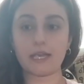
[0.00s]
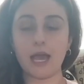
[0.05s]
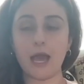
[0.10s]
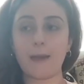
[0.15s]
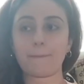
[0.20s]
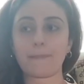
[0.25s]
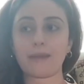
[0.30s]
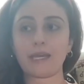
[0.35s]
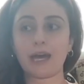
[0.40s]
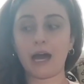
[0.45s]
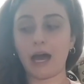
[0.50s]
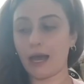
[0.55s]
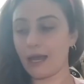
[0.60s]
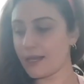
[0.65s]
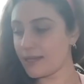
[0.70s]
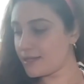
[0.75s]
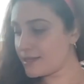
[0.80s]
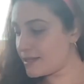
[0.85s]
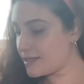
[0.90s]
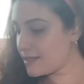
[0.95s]

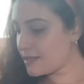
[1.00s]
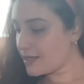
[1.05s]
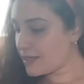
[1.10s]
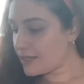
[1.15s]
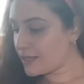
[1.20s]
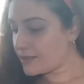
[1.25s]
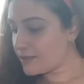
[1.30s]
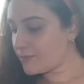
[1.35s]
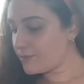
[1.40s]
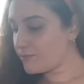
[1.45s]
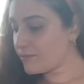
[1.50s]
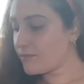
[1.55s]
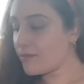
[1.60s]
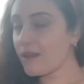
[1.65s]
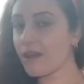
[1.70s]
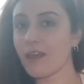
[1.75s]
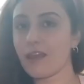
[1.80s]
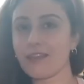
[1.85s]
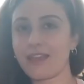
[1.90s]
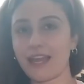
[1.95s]
because
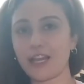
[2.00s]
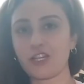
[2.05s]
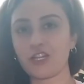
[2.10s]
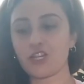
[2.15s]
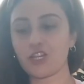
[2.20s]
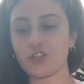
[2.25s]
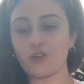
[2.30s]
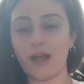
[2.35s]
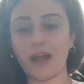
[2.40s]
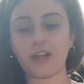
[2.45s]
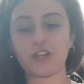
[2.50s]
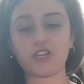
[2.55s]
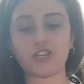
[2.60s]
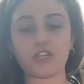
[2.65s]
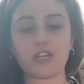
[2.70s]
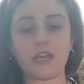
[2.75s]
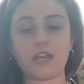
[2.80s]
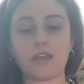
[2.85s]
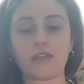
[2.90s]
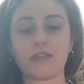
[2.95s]
they stretch.
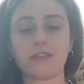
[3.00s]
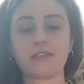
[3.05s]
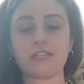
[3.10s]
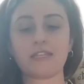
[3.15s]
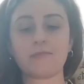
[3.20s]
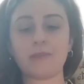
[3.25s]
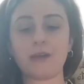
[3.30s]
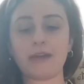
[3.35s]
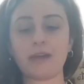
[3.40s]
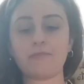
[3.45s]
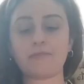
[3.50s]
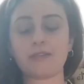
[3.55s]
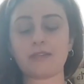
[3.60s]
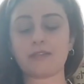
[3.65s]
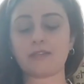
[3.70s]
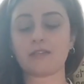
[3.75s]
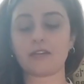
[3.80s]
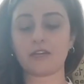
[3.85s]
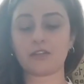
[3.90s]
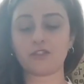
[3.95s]
This is my
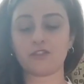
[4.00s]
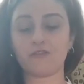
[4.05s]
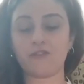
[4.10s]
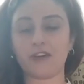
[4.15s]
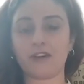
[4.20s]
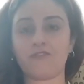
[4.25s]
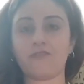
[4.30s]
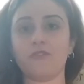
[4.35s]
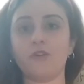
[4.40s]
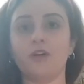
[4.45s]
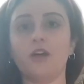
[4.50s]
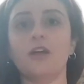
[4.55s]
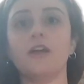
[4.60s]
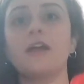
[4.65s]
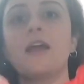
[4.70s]
MysitC 254